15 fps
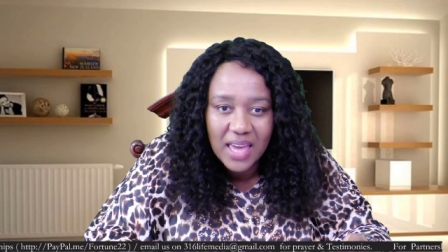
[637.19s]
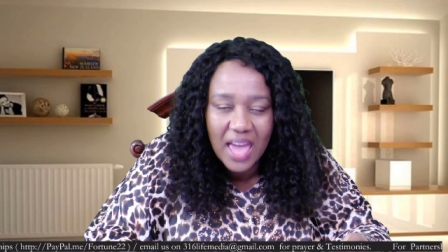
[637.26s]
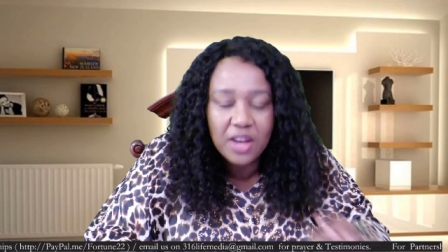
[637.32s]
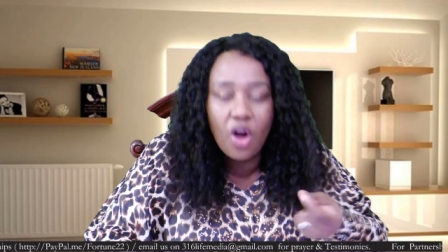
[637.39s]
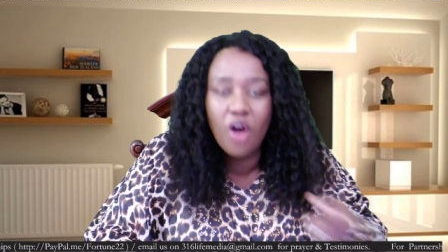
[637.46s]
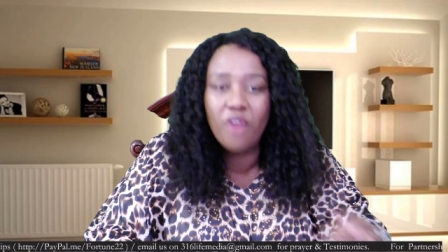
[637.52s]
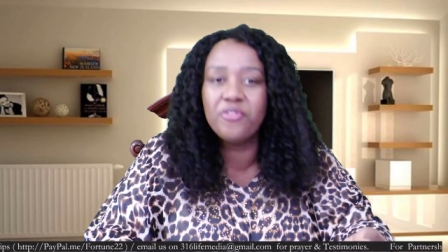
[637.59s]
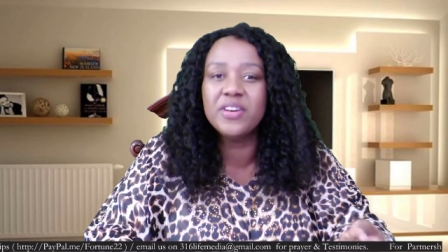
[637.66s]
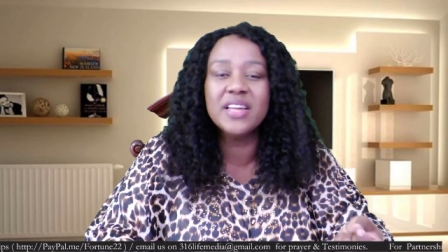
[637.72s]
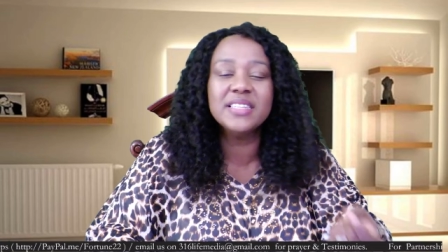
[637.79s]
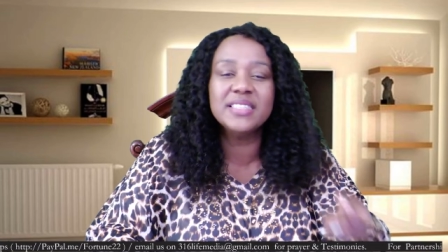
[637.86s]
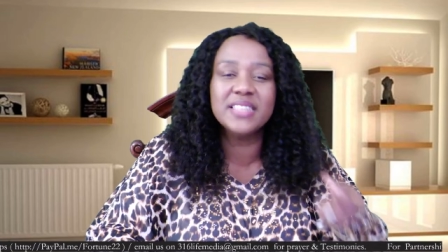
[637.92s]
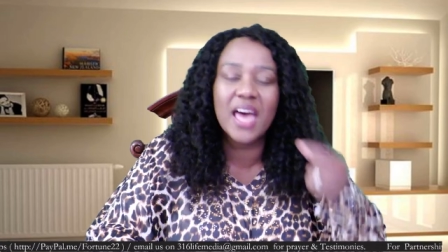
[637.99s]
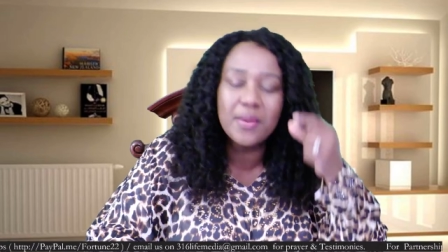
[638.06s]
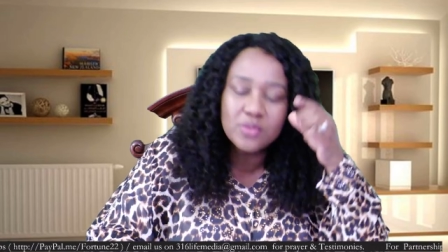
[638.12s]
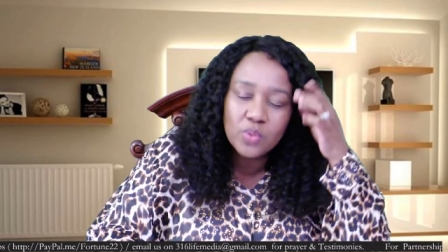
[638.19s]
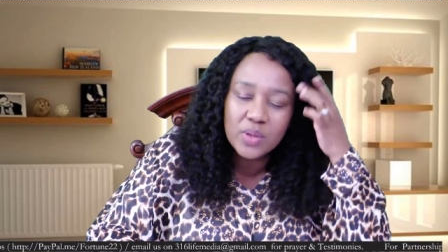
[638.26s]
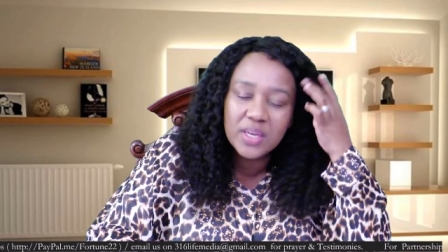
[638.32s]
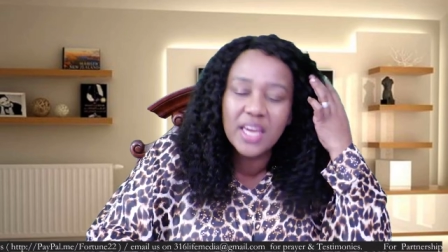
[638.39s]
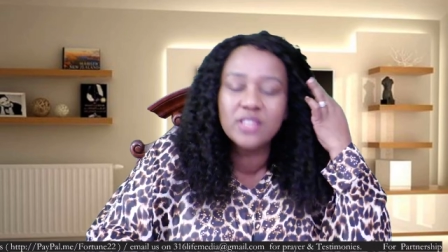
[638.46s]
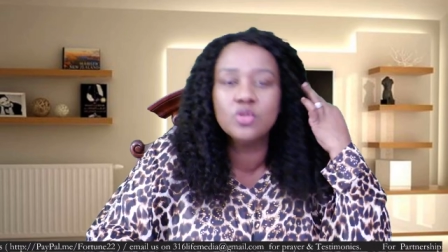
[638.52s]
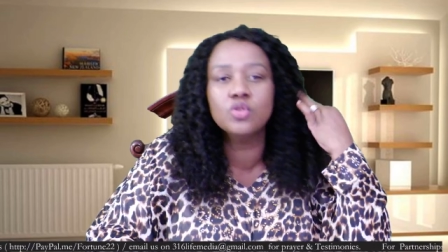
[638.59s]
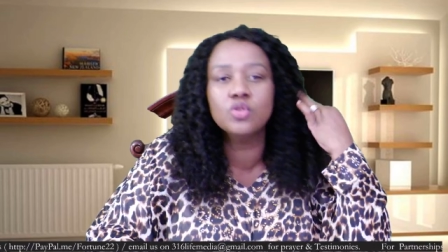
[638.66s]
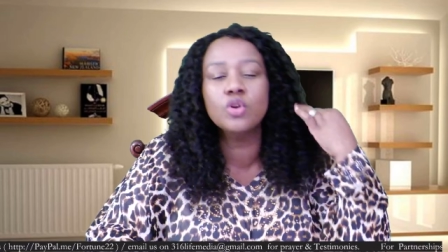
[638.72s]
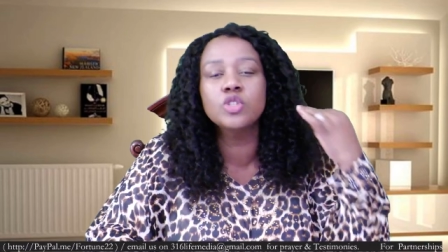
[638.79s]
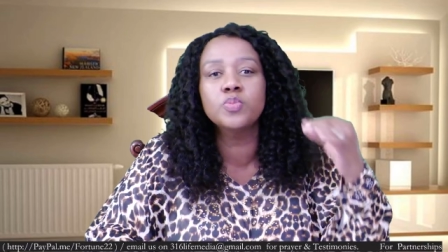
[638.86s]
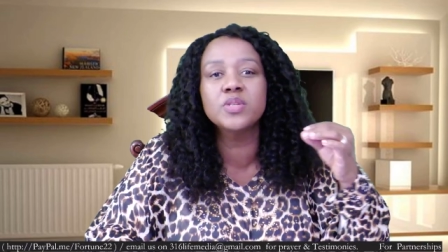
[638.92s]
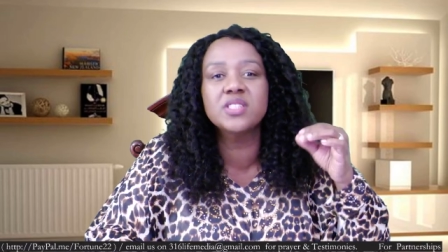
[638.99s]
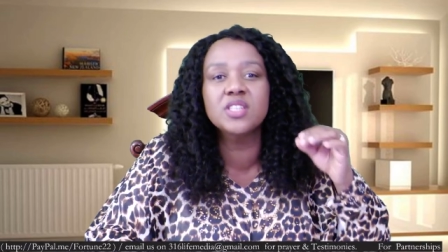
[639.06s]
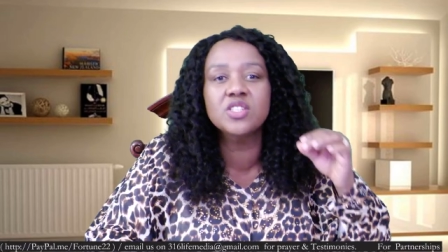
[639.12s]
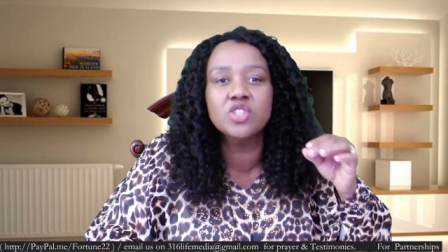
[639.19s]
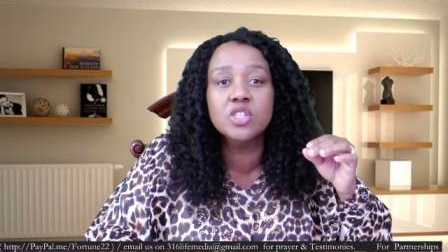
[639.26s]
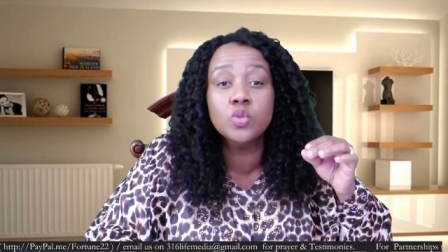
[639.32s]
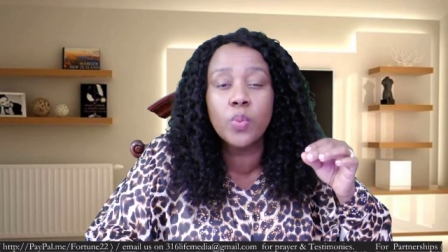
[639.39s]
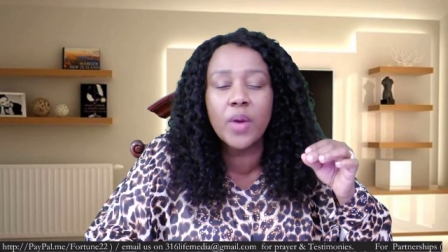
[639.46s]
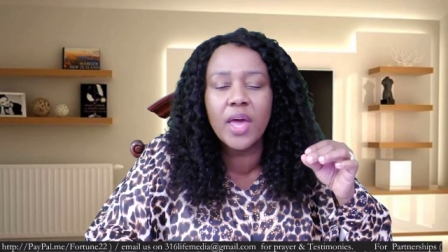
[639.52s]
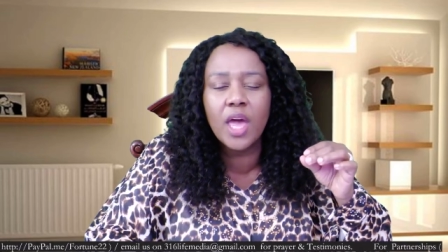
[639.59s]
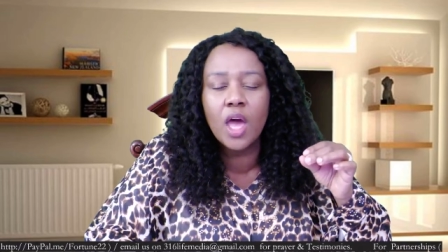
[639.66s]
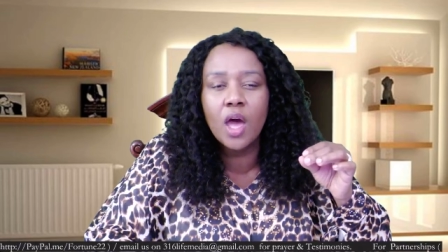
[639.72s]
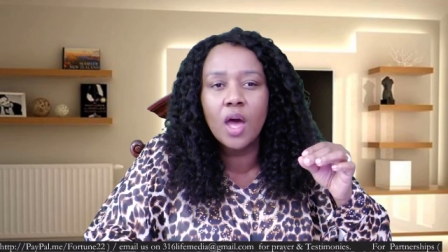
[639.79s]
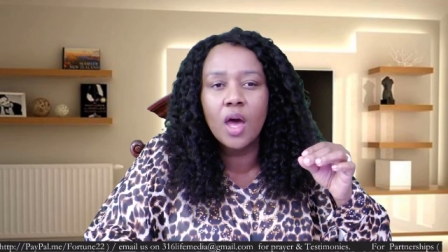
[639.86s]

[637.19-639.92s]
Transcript: And often at times we get to those positions where